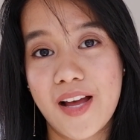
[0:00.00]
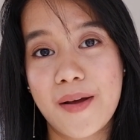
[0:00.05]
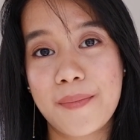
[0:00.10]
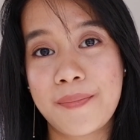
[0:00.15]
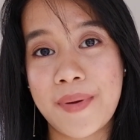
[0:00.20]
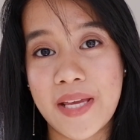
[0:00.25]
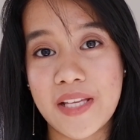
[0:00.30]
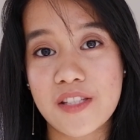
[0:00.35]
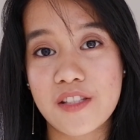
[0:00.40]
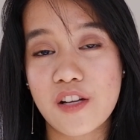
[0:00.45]

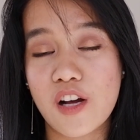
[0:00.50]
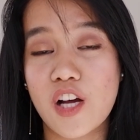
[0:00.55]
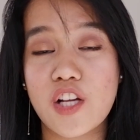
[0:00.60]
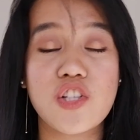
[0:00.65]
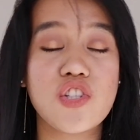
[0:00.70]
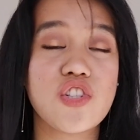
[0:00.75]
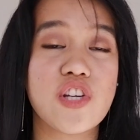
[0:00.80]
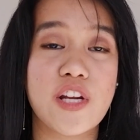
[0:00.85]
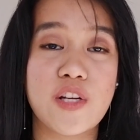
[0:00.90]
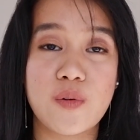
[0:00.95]
based
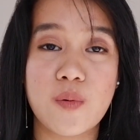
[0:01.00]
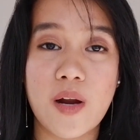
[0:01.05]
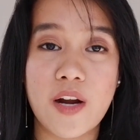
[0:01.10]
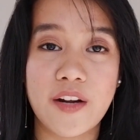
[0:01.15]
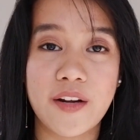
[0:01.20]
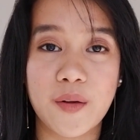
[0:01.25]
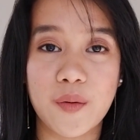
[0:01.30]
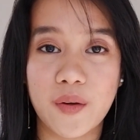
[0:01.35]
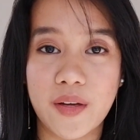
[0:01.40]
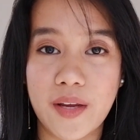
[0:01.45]
on
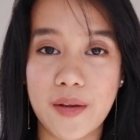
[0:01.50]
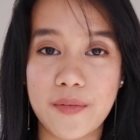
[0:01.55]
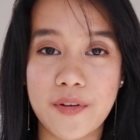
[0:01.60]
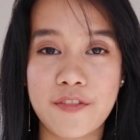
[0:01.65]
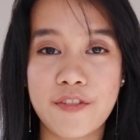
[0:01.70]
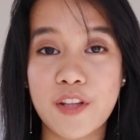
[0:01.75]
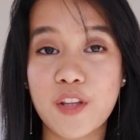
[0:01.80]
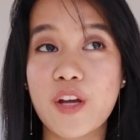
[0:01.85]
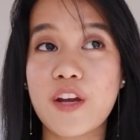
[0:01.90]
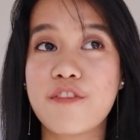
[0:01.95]
January, okay,
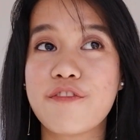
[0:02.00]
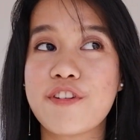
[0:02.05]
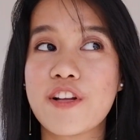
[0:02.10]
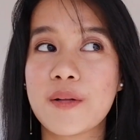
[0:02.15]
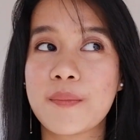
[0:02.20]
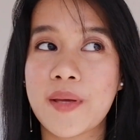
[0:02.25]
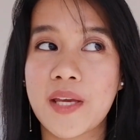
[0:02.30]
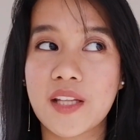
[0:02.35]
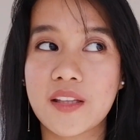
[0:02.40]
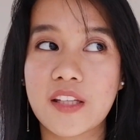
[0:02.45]
even though I'm
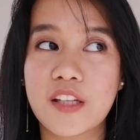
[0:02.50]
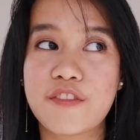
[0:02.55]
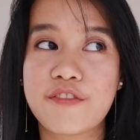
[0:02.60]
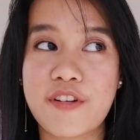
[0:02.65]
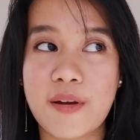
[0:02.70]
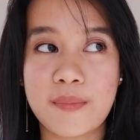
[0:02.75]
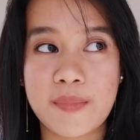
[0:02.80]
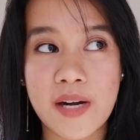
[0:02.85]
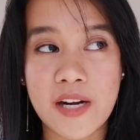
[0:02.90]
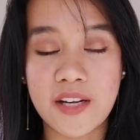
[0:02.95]
filming it in
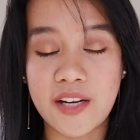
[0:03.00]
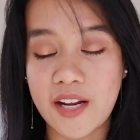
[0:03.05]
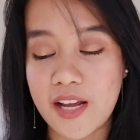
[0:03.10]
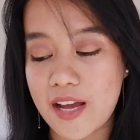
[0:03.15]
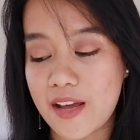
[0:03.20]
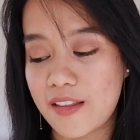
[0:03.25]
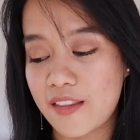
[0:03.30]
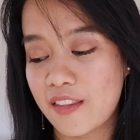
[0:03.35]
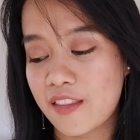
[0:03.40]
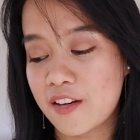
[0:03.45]
February,
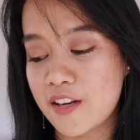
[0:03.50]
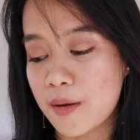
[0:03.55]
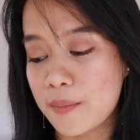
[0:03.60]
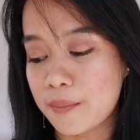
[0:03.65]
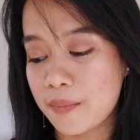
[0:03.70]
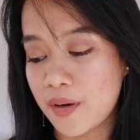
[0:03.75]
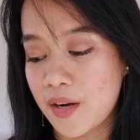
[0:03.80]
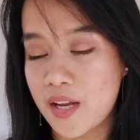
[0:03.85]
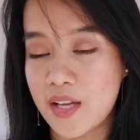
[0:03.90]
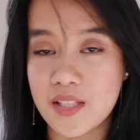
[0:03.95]
the
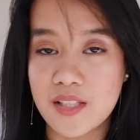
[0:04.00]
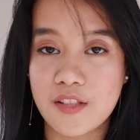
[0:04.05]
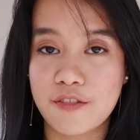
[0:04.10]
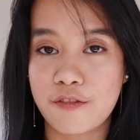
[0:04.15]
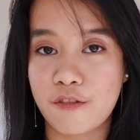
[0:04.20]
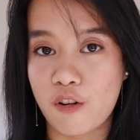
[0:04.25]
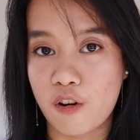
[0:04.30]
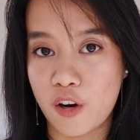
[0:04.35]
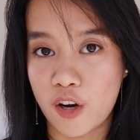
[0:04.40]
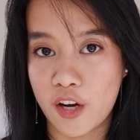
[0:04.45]
number is
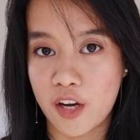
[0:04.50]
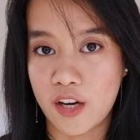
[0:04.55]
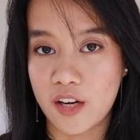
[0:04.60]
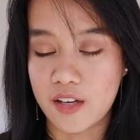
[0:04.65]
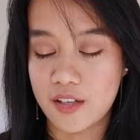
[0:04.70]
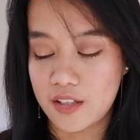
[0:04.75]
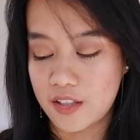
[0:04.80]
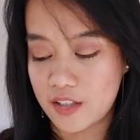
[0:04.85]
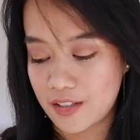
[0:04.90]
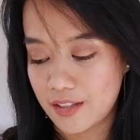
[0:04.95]
for
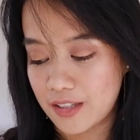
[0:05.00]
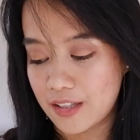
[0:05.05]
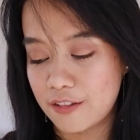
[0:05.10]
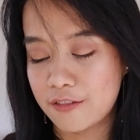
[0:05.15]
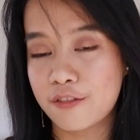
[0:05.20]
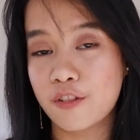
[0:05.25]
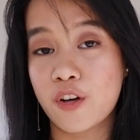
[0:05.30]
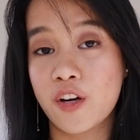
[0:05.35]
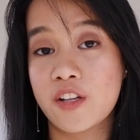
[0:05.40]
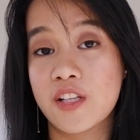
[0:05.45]

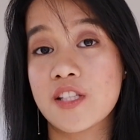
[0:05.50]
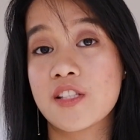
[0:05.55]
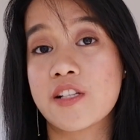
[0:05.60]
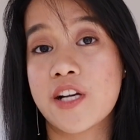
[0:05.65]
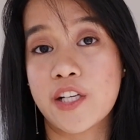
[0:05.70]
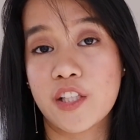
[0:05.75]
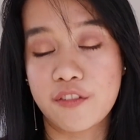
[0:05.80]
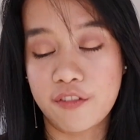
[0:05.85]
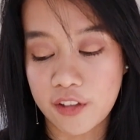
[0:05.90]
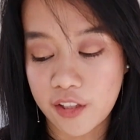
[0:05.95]
the
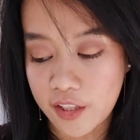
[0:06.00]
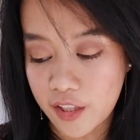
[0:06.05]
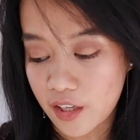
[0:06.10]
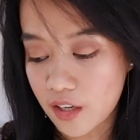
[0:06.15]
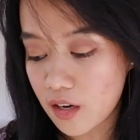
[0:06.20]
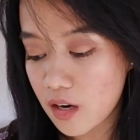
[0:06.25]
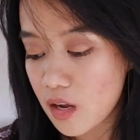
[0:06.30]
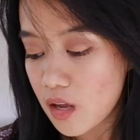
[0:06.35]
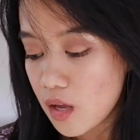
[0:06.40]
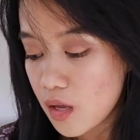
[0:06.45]
start of the year.